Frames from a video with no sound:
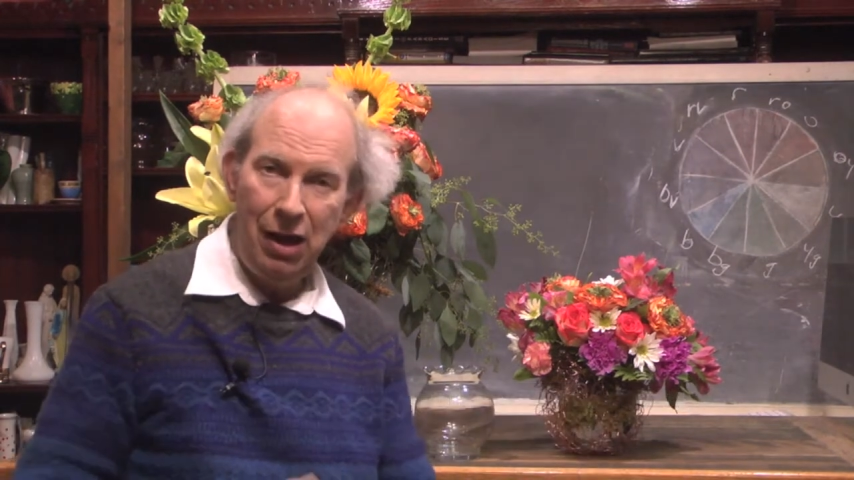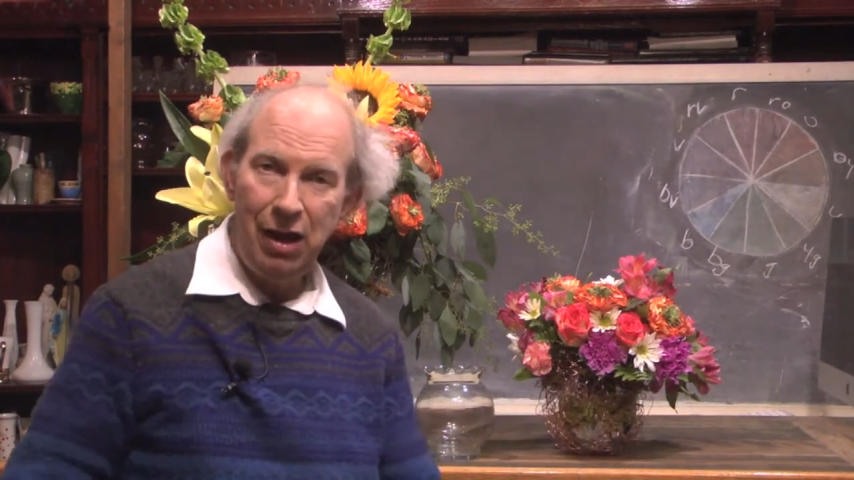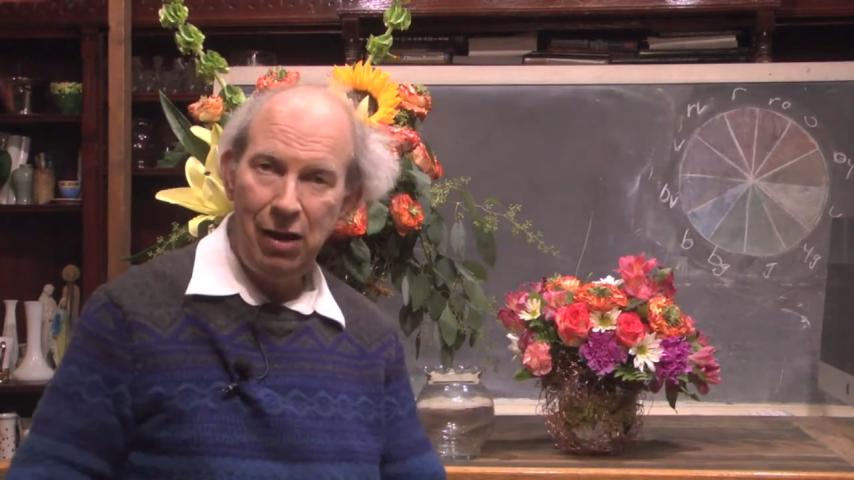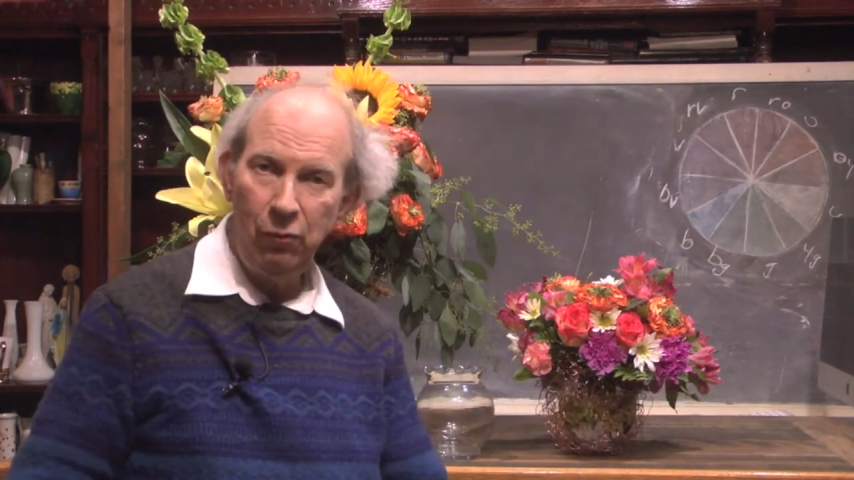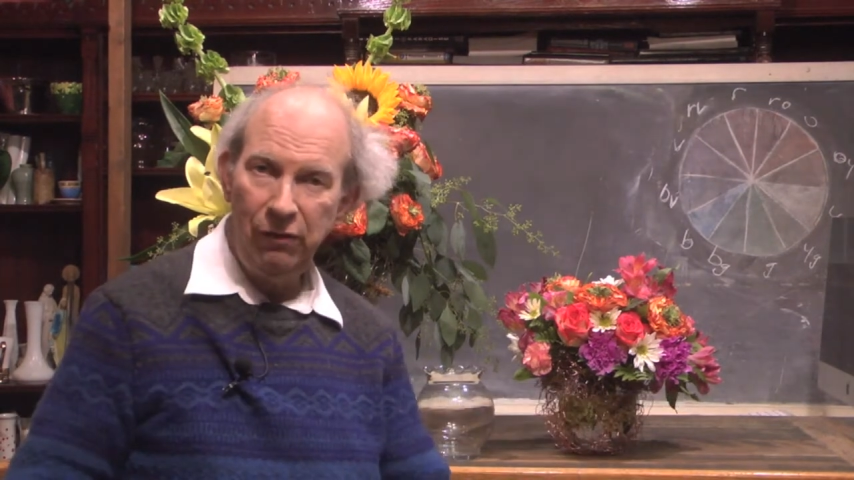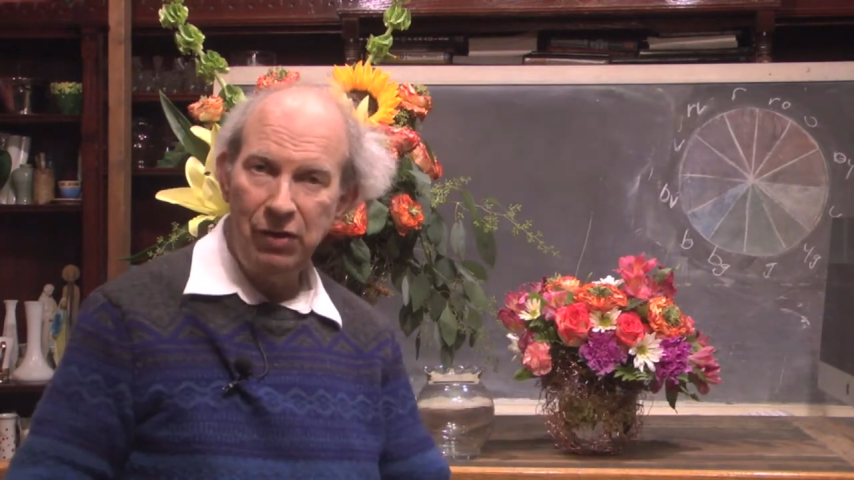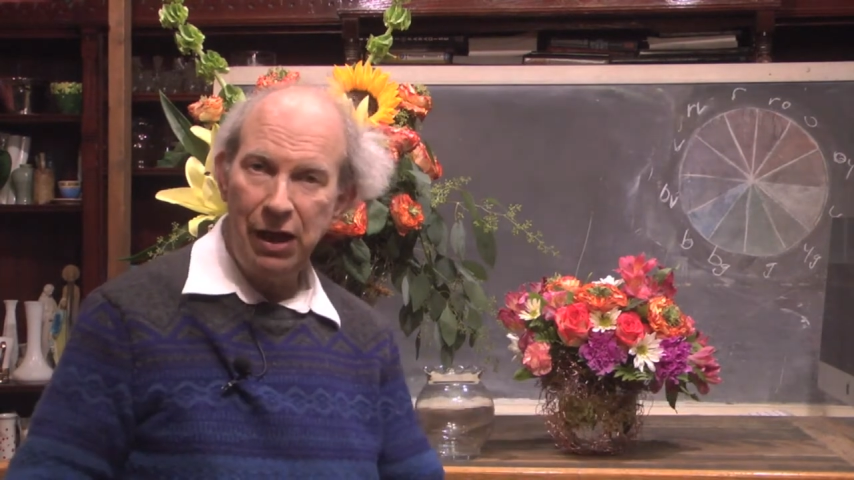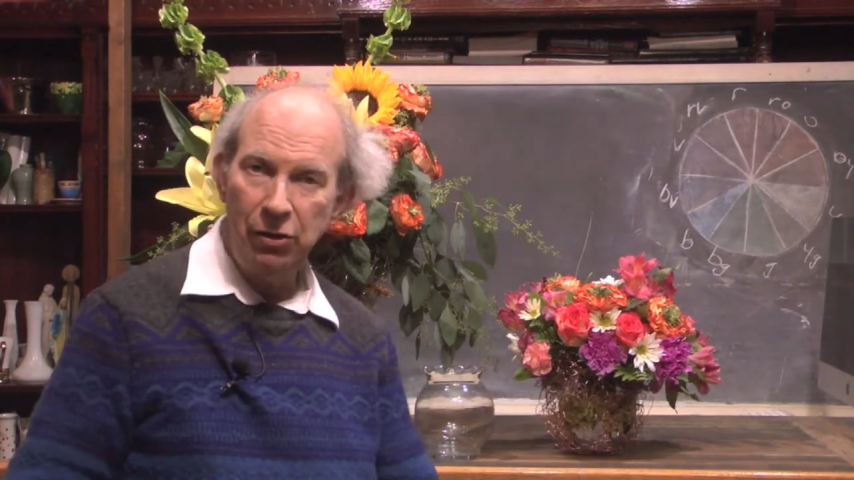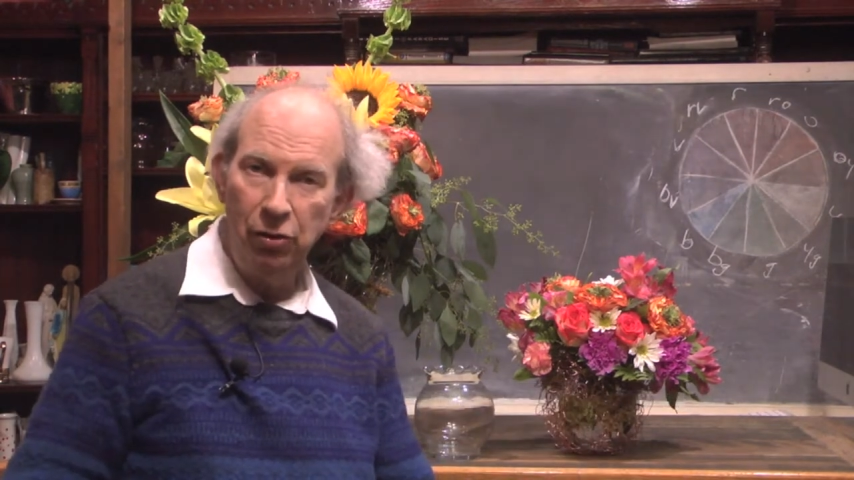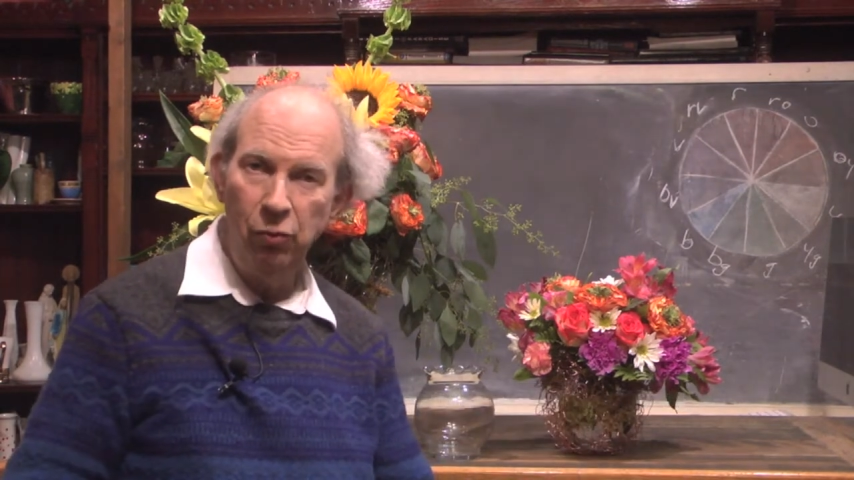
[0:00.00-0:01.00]
And we've
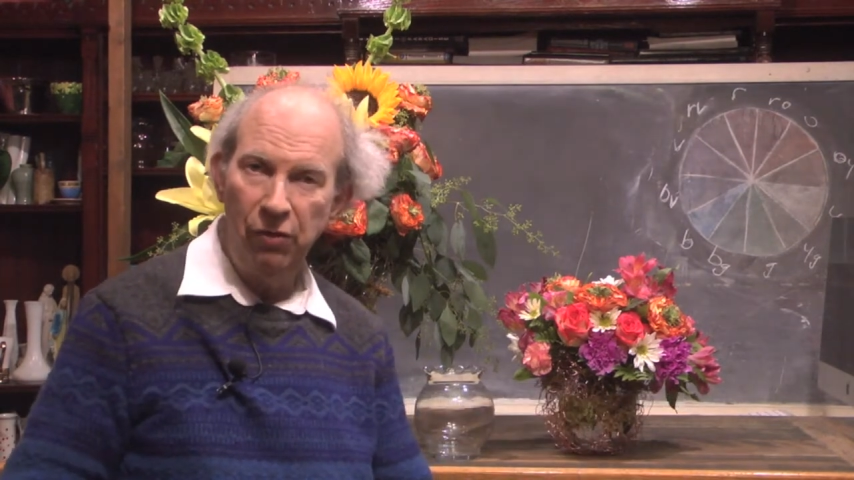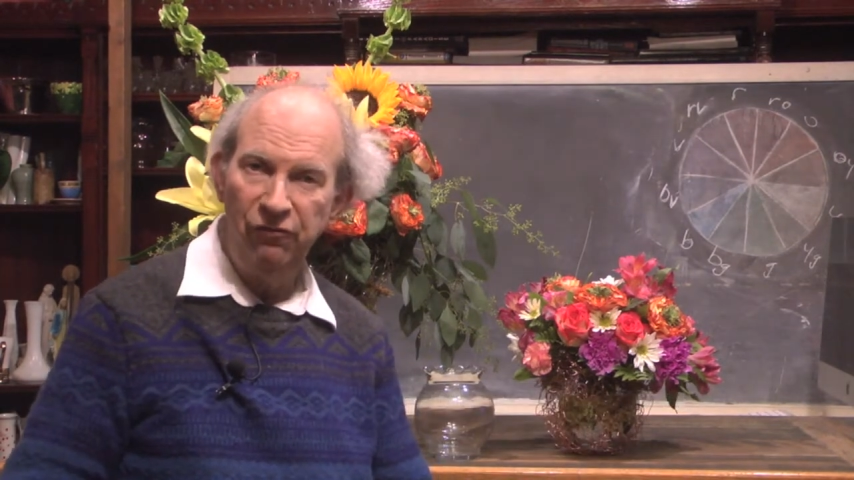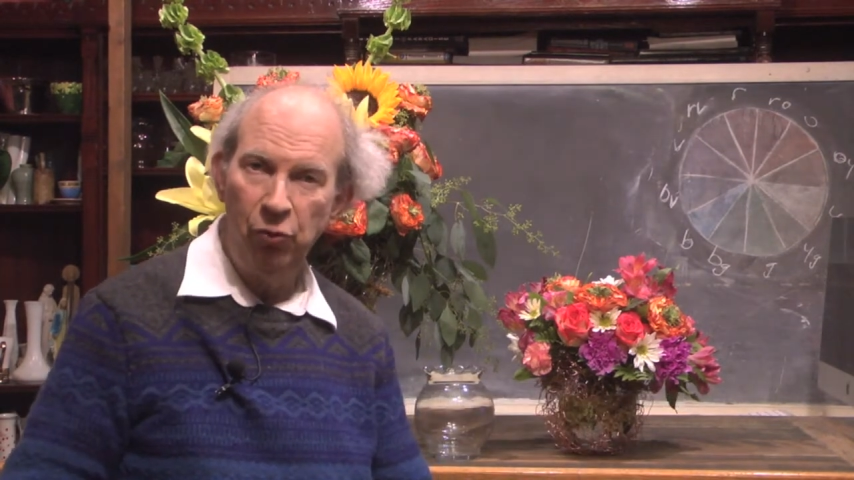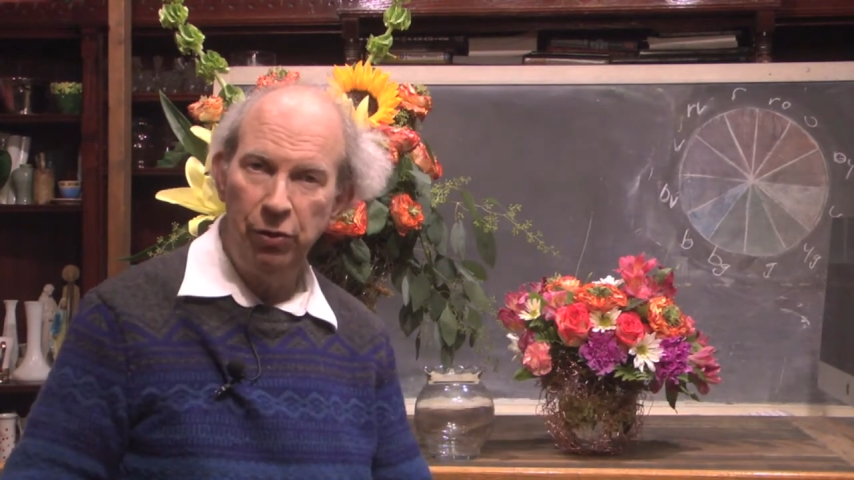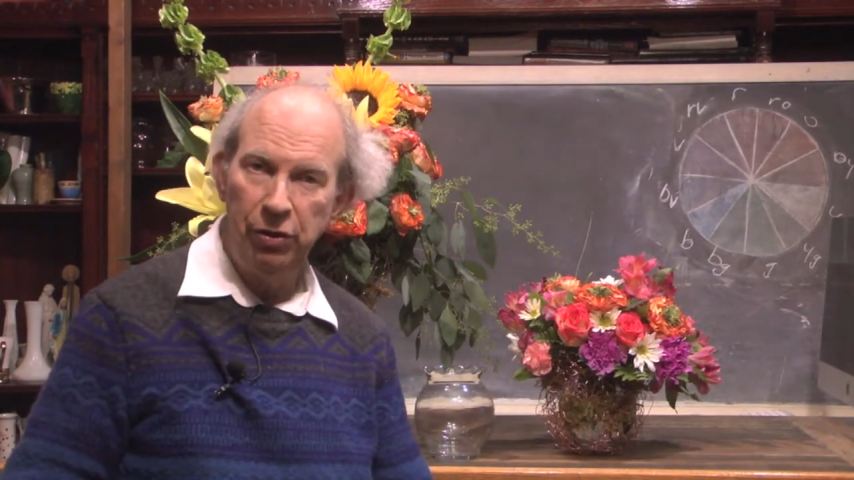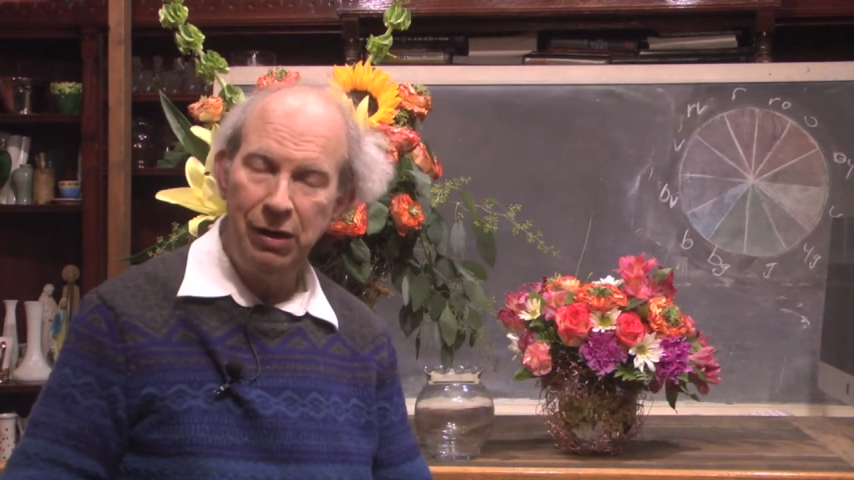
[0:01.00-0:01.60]
got a good one for you,